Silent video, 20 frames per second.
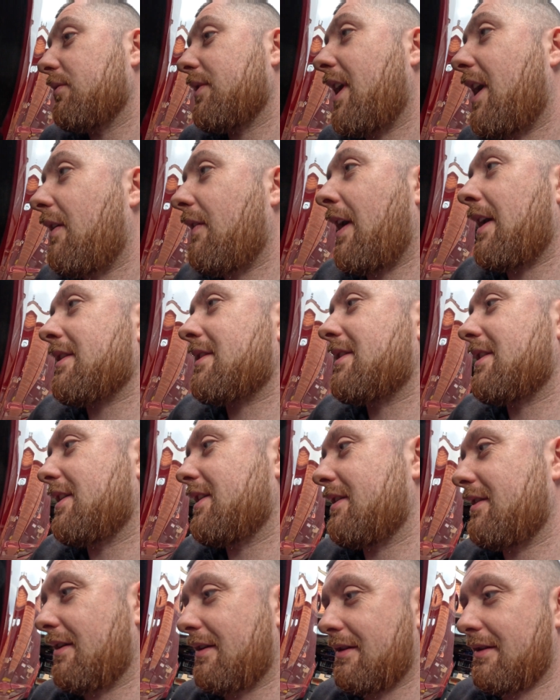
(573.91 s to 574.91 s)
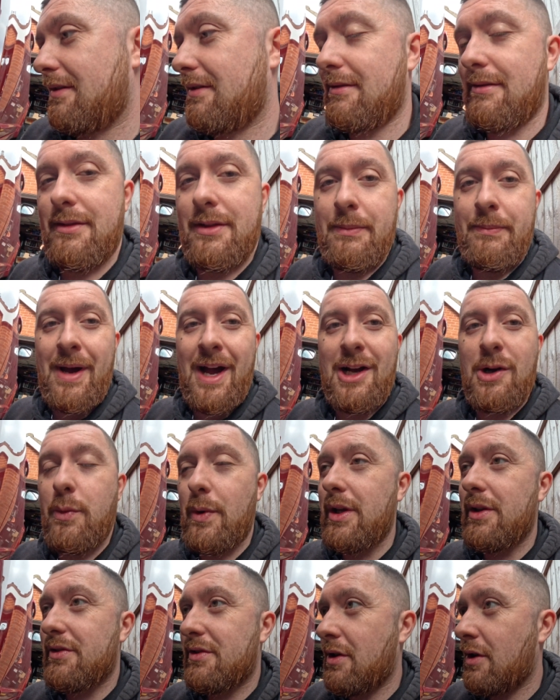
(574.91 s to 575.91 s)
now that's done, the back
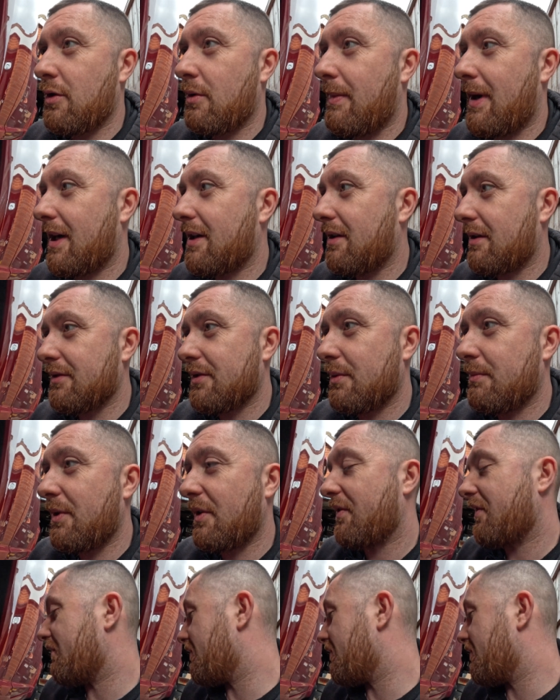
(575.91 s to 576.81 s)
wheels can go back on, so both the